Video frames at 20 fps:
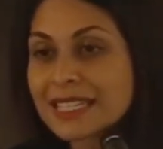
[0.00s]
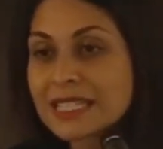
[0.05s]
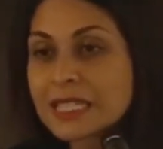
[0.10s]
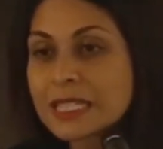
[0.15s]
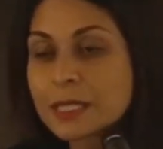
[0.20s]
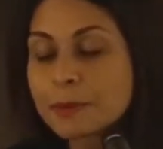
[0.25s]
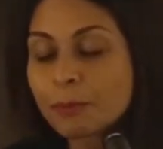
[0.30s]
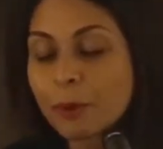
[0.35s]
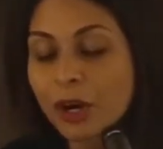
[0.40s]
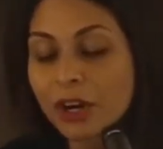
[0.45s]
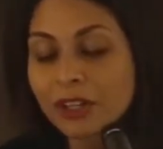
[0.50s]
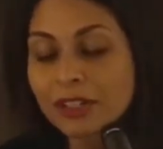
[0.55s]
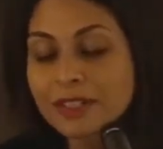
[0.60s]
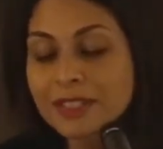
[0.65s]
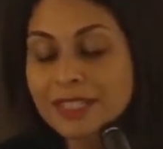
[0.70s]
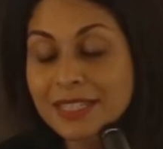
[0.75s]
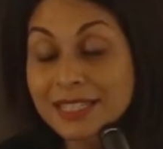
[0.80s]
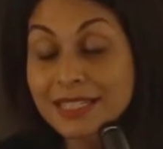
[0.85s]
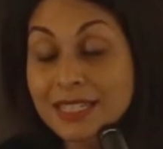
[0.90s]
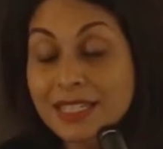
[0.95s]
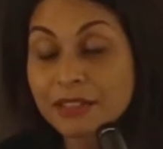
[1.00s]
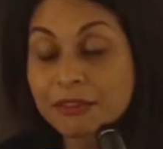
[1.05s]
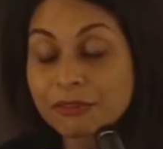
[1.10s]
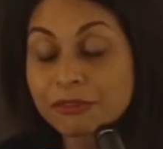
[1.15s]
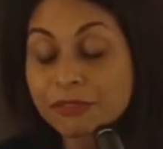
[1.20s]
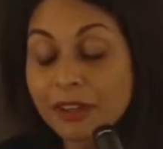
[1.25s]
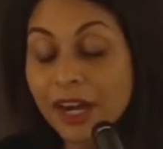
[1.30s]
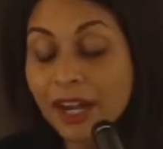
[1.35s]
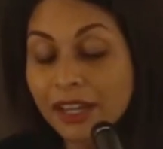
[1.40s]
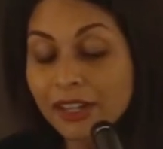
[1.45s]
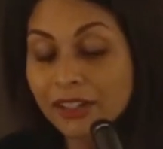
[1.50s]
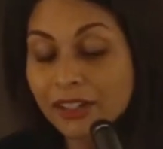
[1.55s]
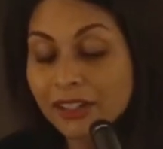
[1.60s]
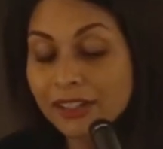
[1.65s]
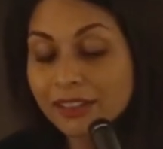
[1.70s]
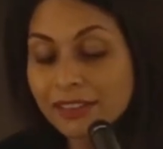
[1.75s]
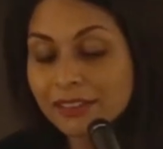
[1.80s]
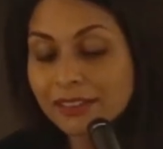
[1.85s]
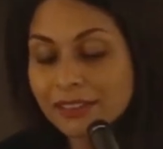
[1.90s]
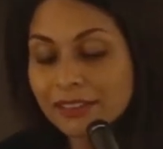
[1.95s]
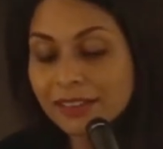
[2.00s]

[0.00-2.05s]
and sparks into fire.